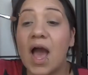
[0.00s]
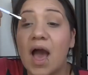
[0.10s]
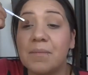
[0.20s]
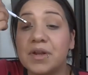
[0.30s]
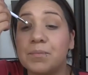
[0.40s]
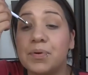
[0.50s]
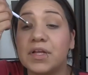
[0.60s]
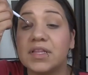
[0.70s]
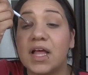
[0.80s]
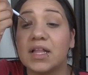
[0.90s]
I'm going to
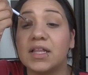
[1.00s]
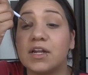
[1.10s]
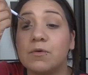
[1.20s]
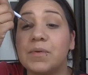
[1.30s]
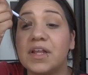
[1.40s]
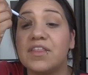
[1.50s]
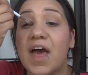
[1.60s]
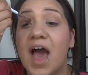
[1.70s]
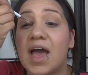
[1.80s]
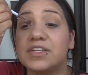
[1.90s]
put a little bit of
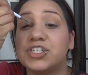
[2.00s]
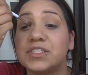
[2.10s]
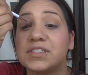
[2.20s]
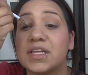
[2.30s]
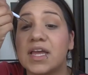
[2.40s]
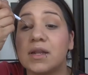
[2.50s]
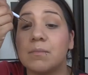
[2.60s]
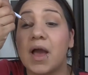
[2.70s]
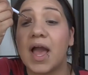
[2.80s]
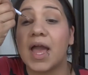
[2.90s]
that just
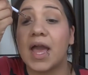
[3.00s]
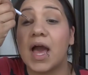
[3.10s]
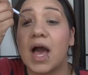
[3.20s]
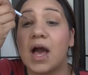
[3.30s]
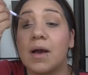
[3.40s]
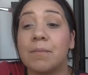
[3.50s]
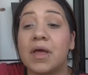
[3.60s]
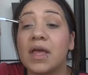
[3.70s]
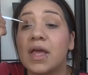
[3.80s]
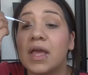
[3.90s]
in my